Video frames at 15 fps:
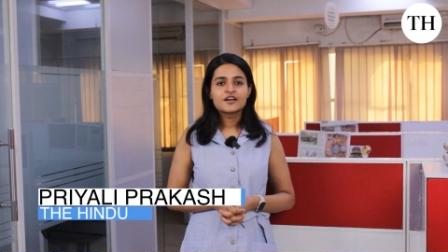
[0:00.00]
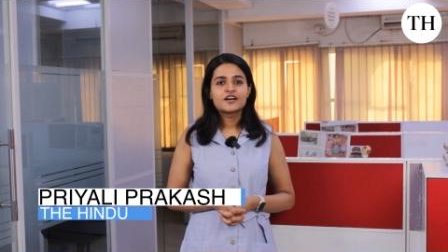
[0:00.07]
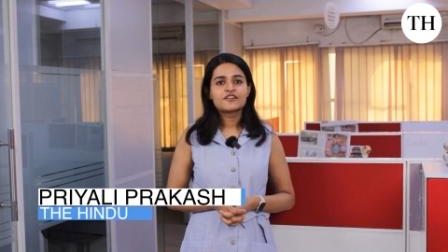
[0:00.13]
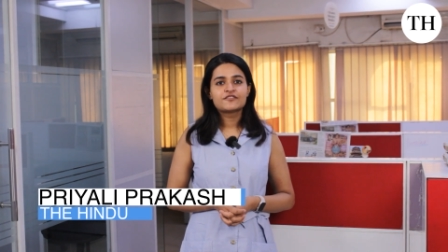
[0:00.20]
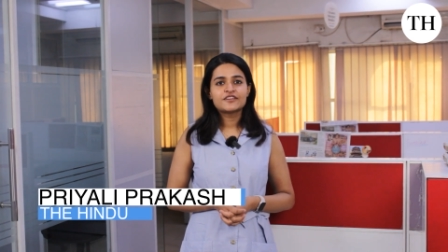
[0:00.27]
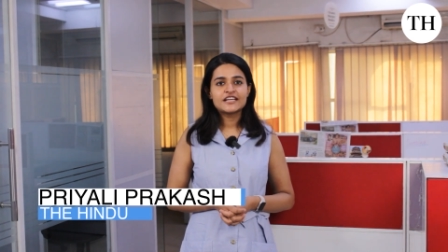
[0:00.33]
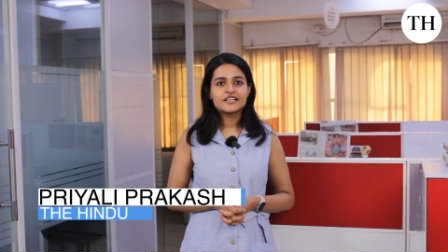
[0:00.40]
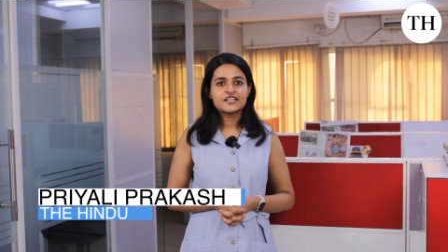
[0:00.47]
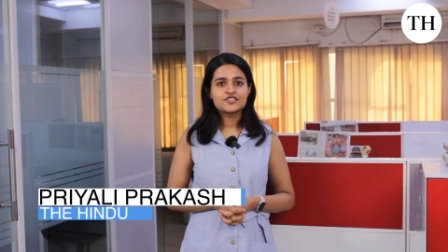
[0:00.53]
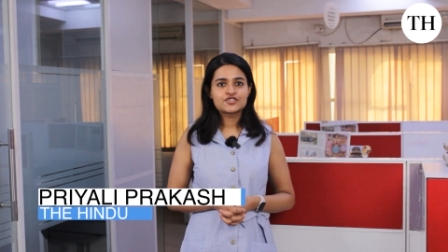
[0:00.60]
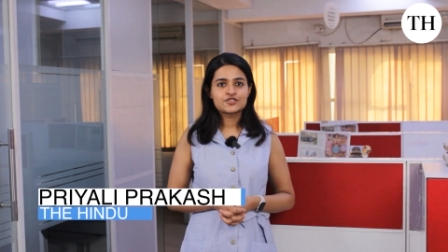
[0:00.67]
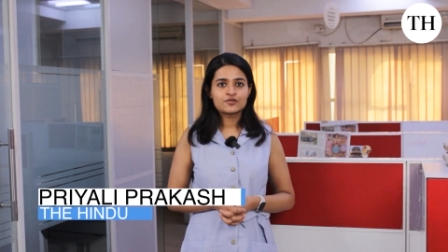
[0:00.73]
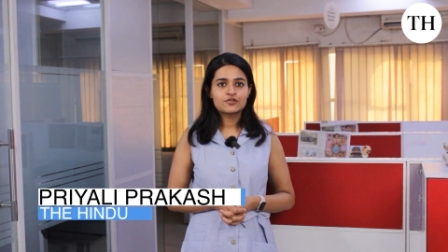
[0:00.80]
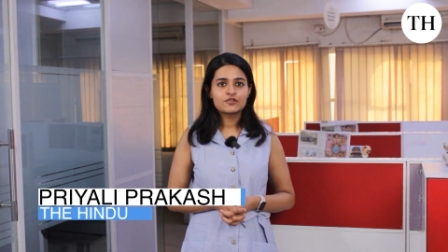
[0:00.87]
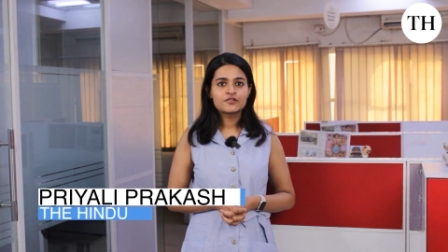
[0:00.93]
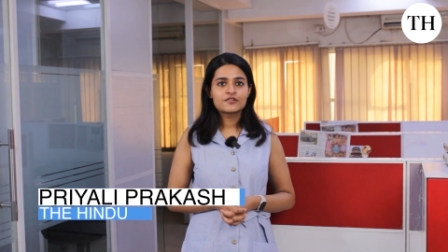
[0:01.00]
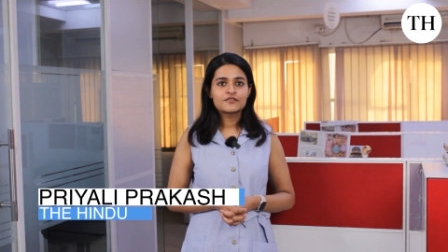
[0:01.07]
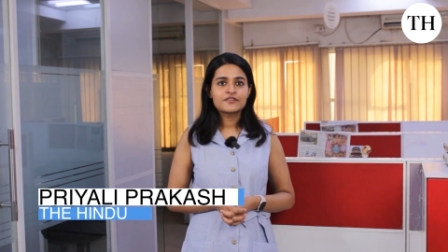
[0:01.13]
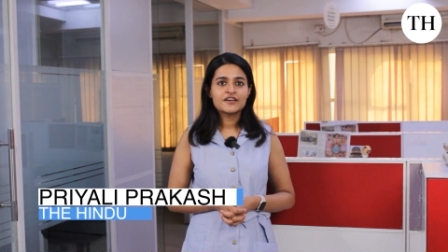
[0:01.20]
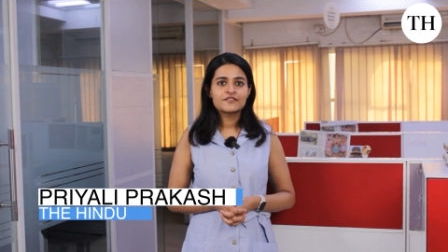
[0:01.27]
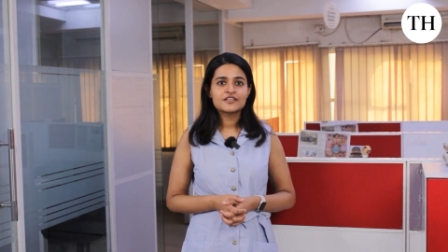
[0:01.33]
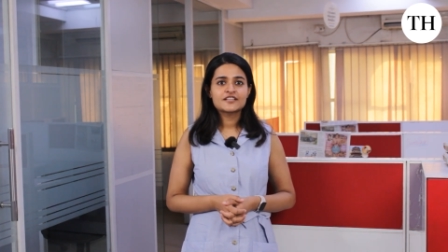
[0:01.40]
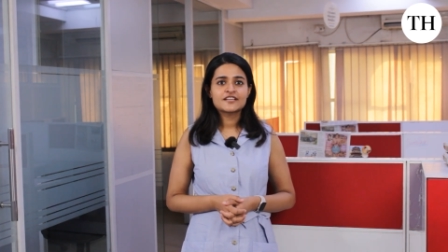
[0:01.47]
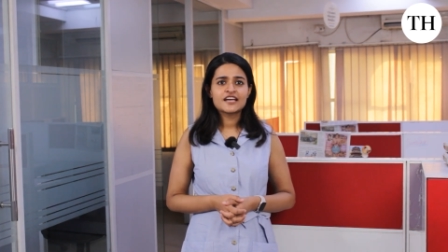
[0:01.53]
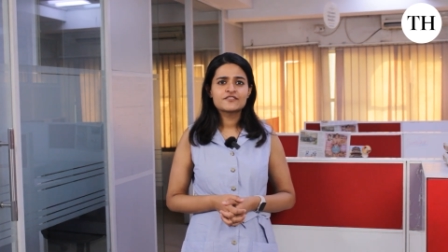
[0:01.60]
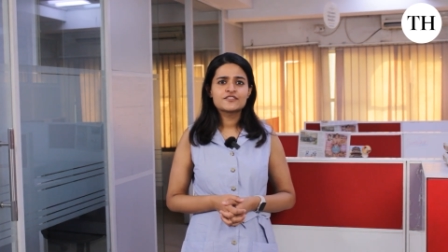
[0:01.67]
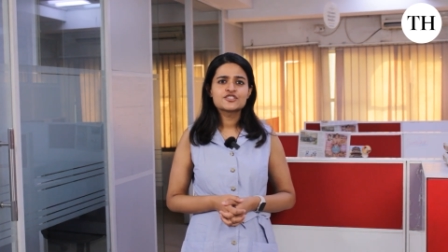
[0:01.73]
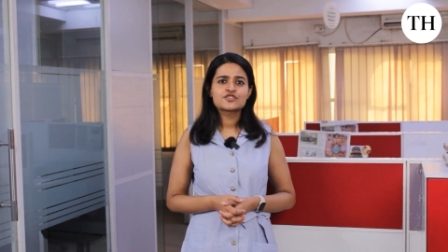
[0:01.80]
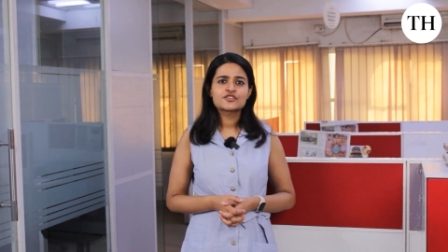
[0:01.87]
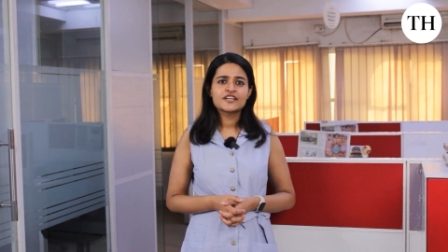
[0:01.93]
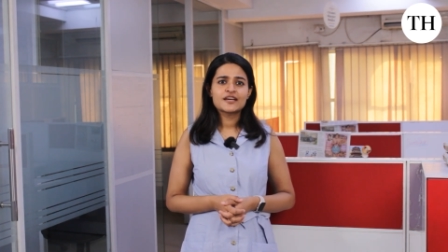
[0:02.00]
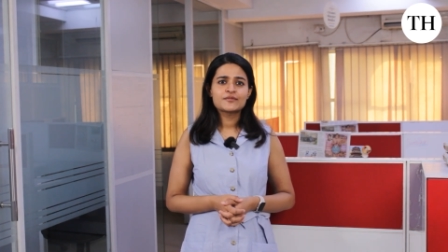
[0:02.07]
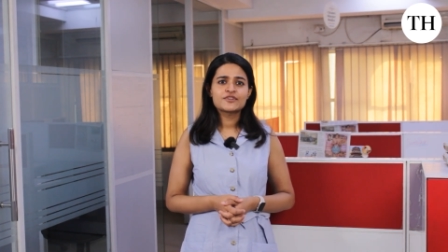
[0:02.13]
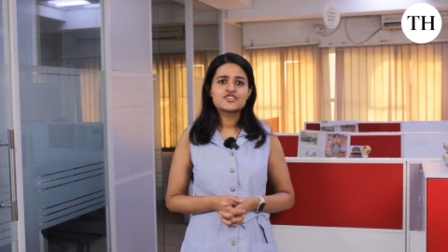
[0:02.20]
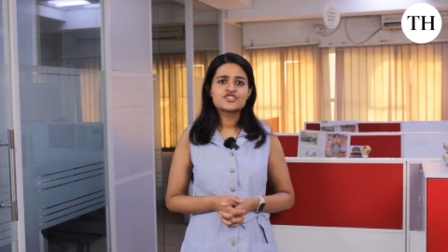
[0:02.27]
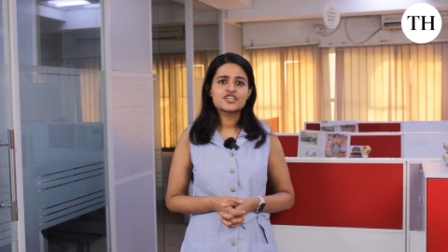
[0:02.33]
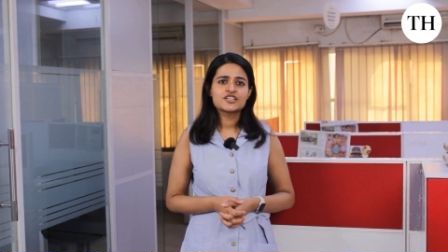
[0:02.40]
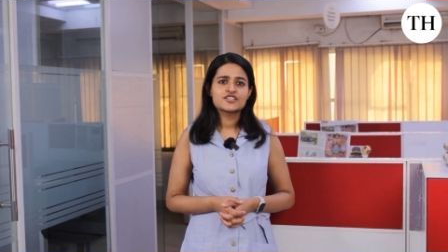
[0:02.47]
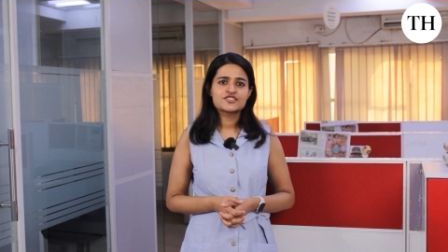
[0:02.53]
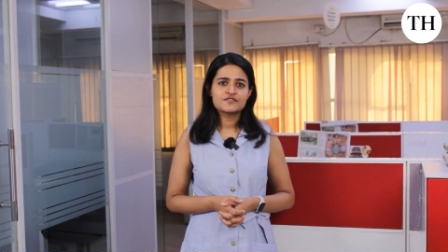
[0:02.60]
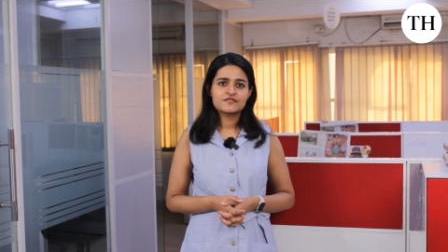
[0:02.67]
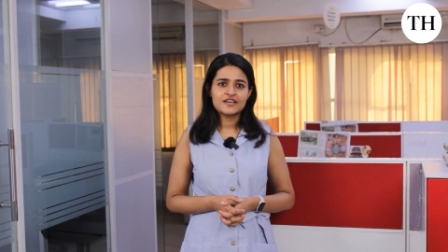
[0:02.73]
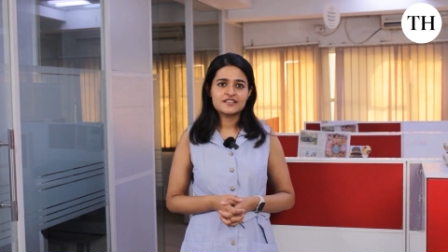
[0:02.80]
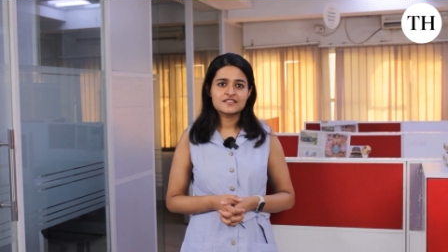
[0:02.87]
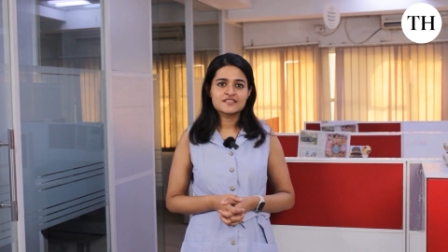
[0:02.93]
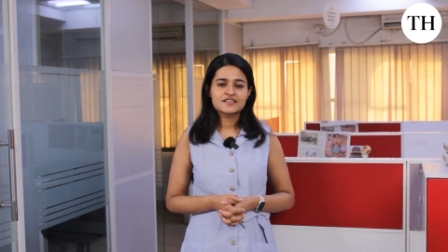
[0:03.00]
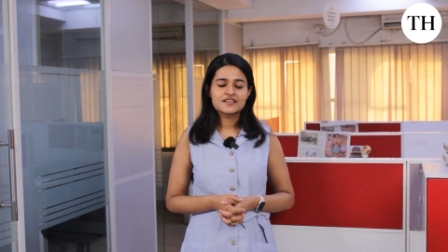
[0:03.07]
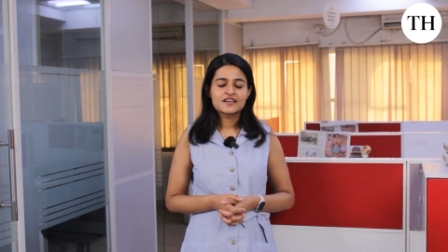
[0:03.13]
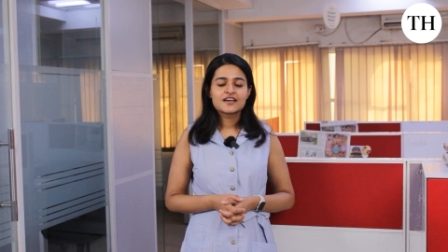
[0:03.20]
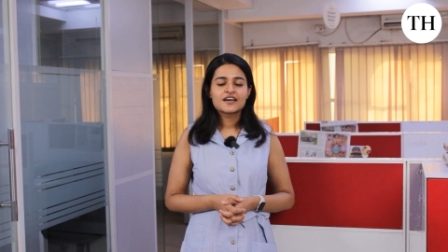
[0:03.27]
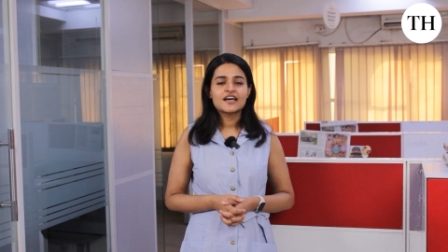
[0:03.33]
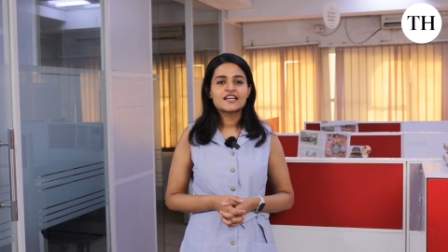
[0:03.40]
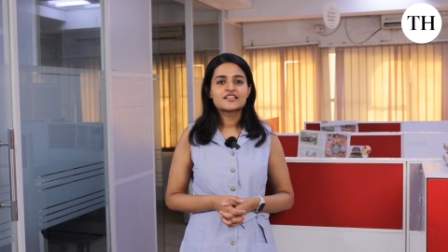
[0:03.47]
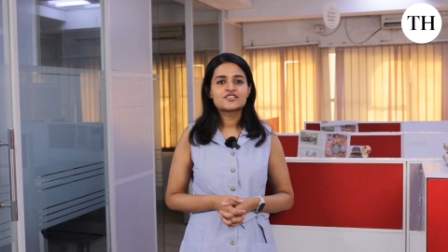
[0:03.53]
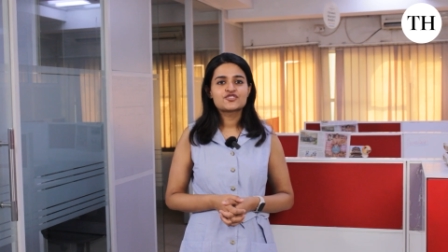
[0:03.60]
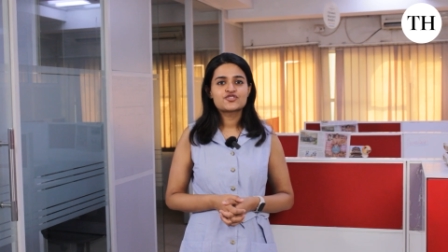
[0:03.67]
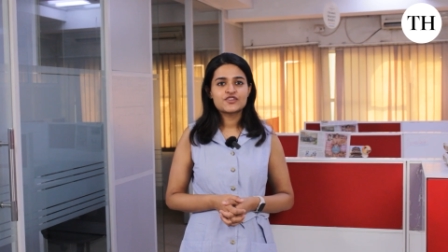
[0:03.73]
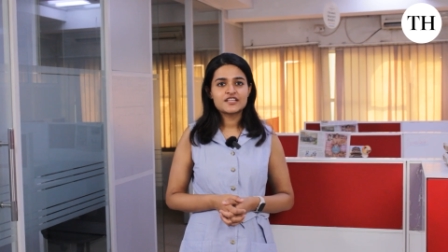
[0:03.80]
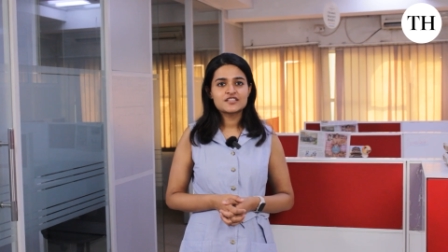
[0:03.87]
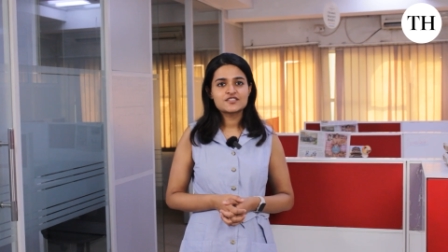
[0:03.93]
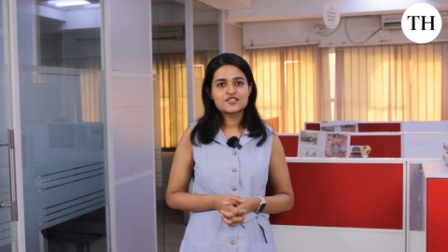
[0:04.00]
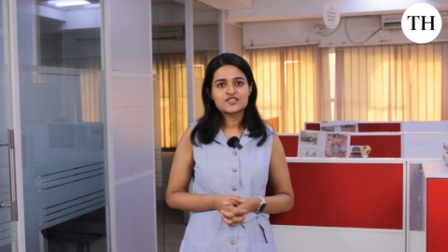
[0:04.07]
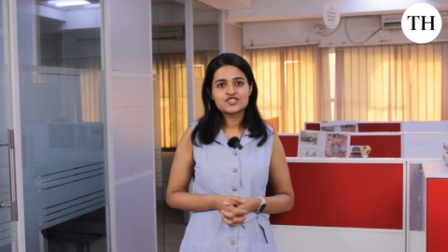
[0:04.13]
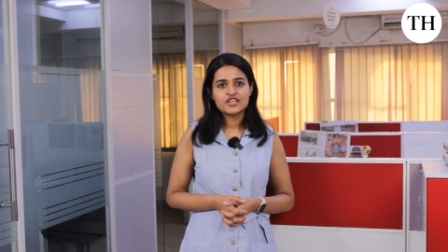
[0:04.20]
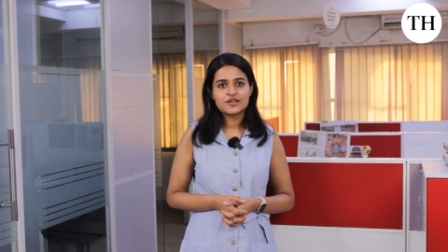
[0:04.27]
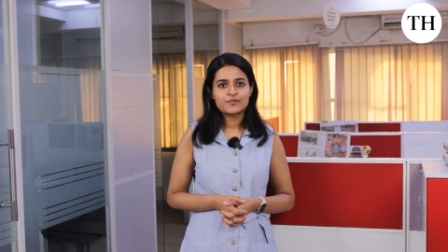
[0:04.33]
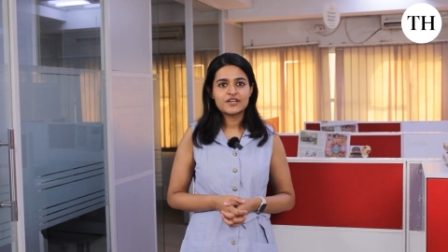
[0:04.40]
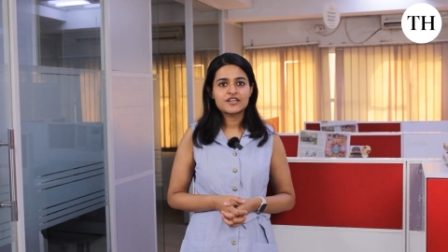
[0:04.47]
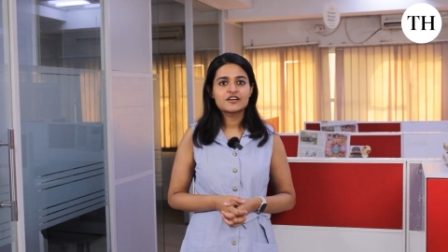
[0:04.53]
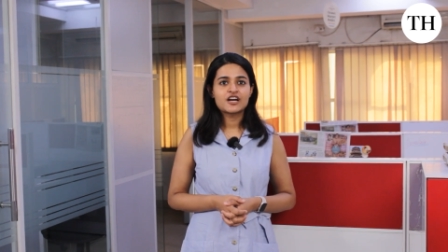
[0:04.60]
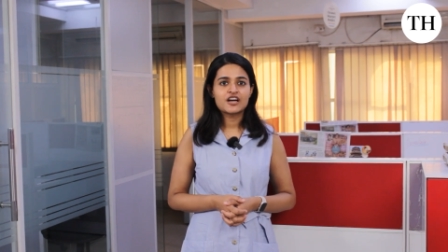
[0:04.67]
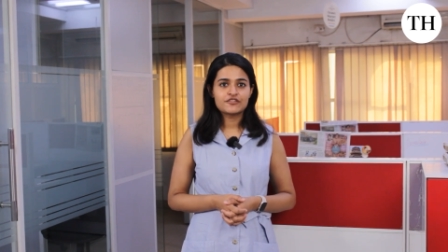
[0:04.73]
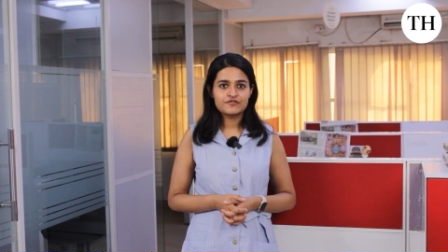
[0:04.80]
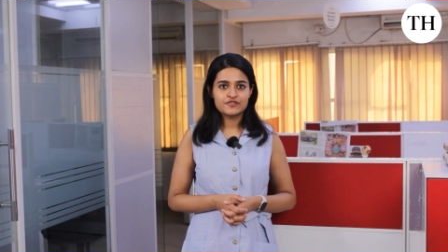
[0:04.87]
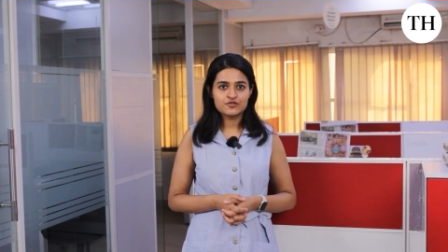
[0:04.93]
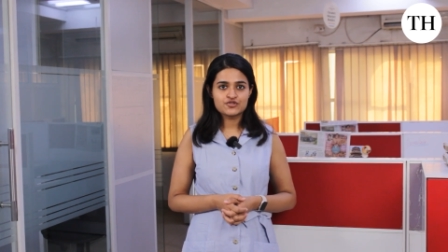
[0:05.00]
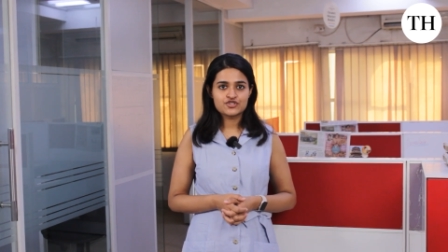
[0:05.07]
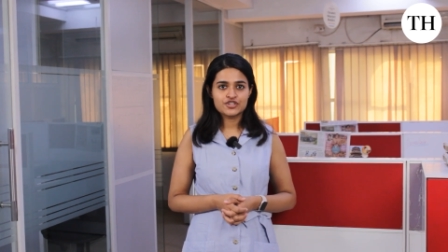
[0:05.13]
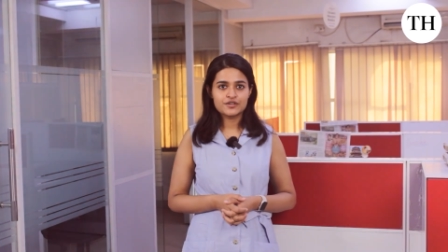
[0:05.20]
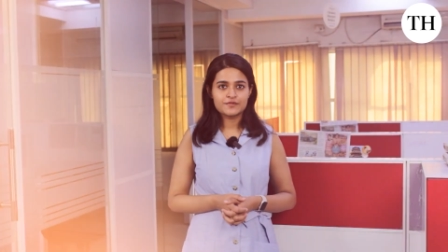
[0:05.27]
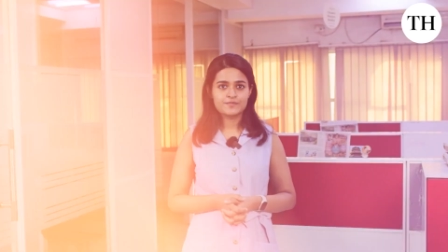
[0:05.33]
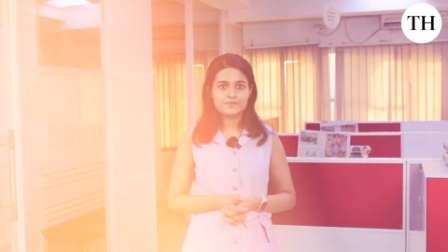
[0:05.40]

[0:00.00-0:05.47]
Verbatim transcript: a weekly show where we dive into climate change events and the trends shaping our future.